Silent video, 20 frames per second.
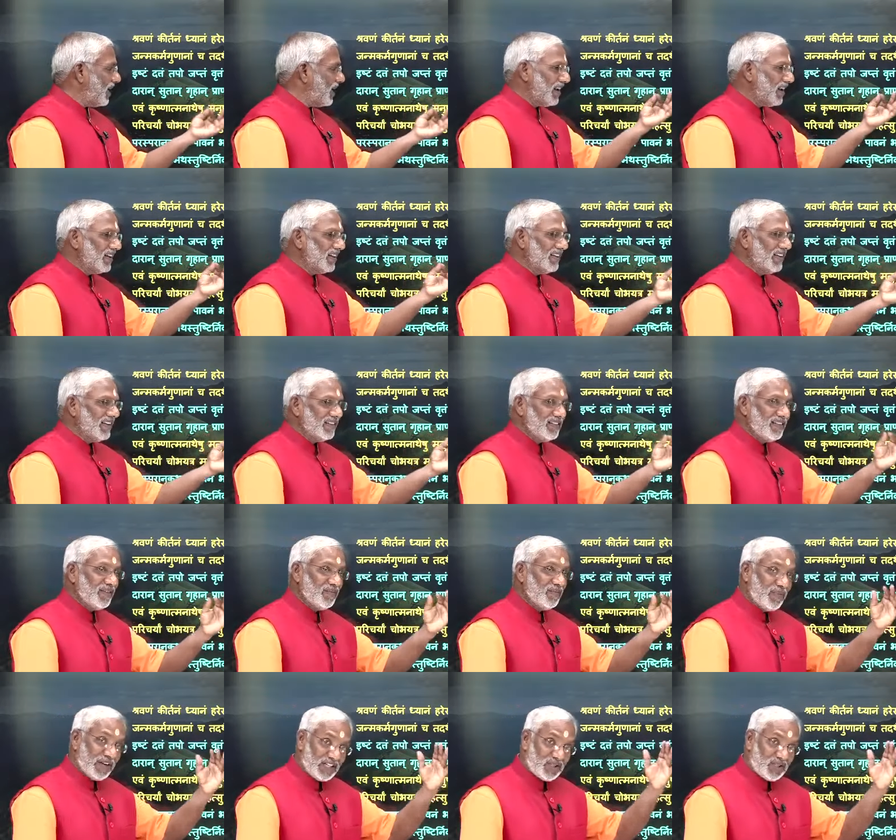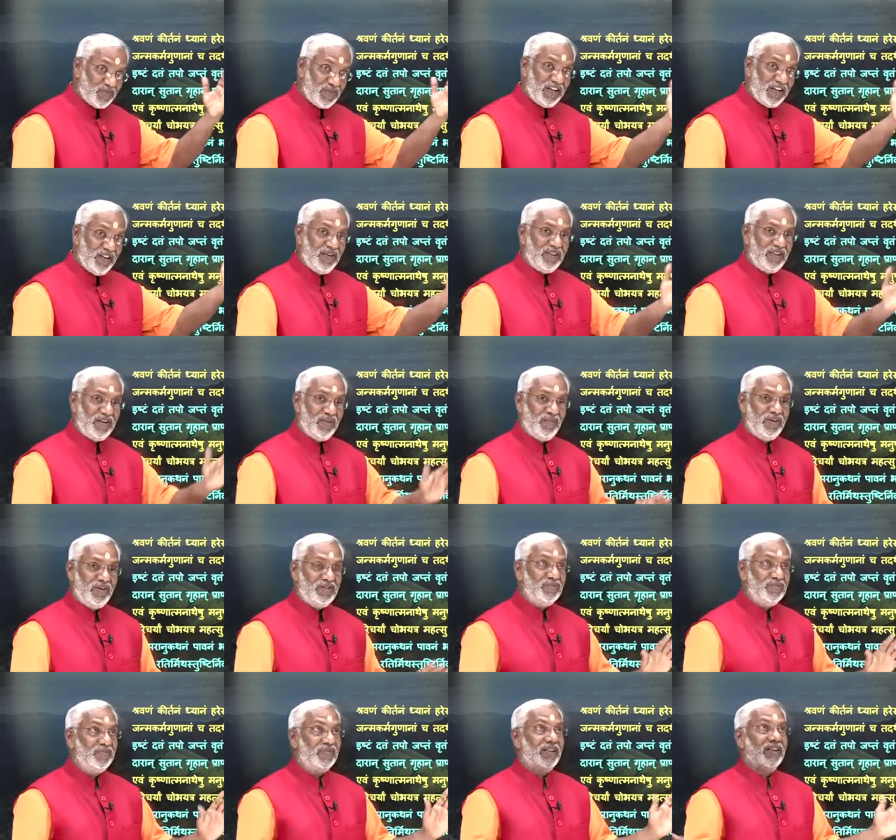pranam, yat, parasme, nivedana
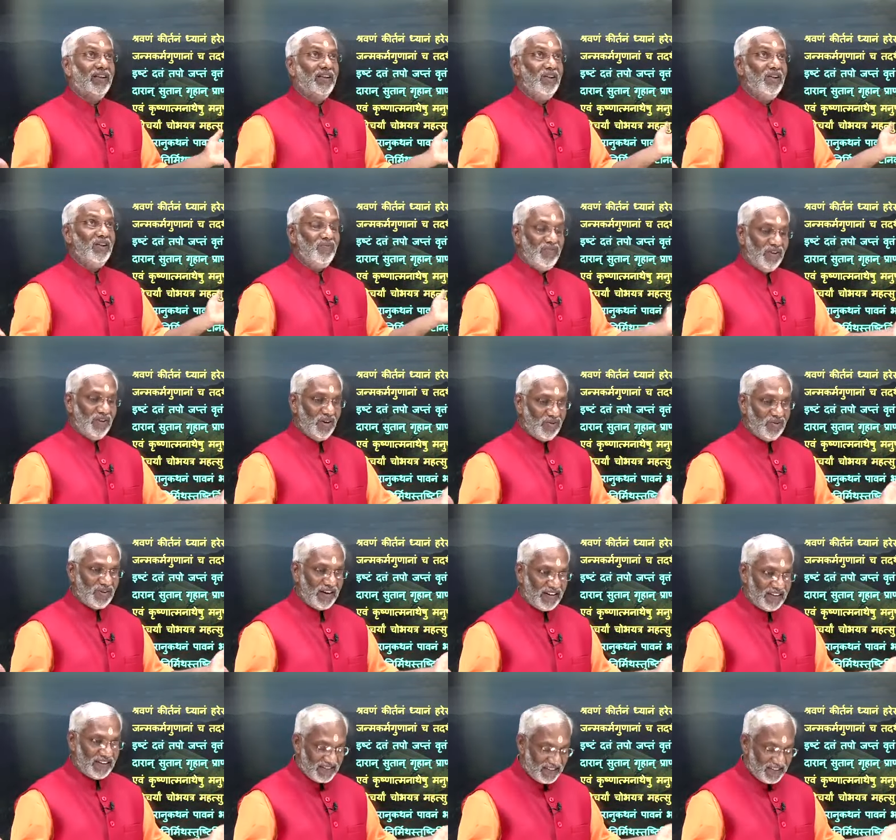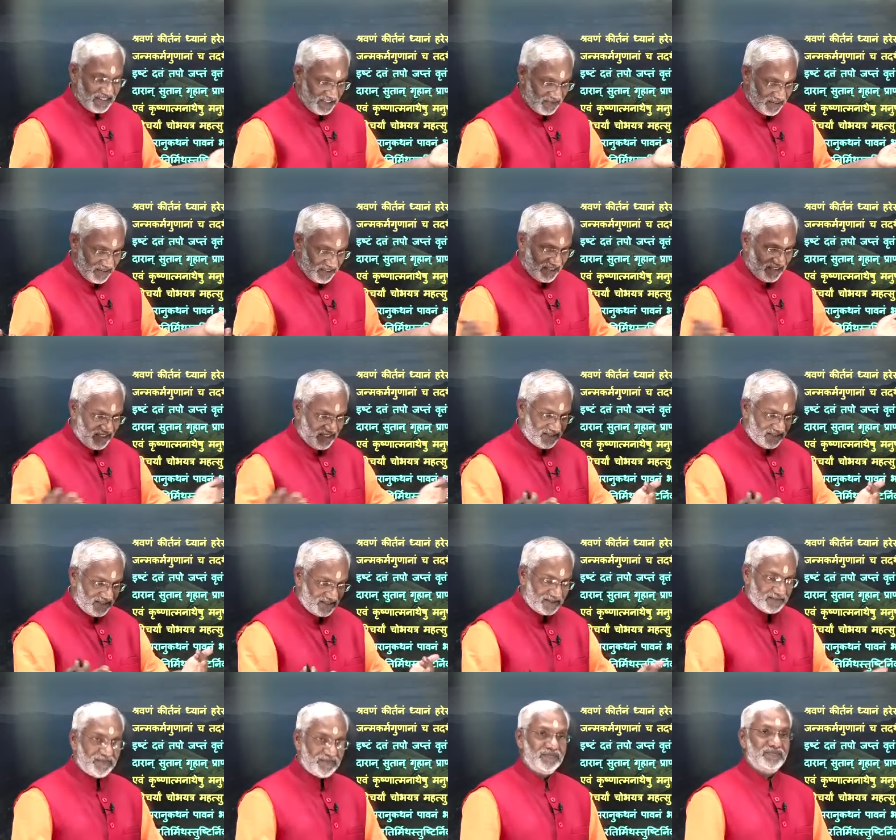means we have to understand everything
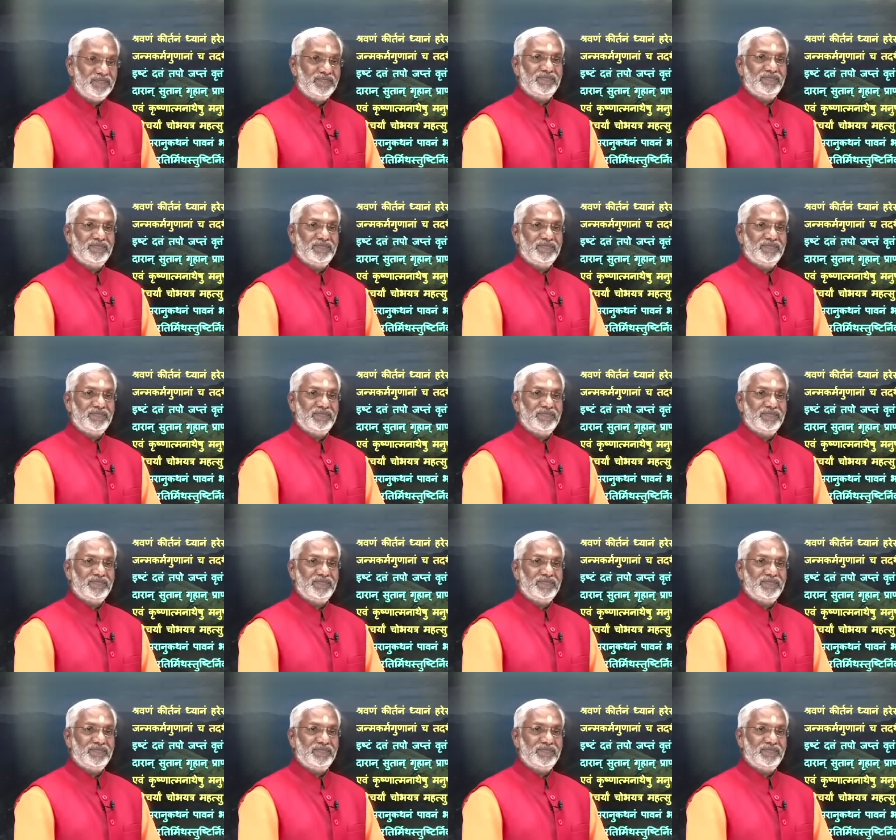is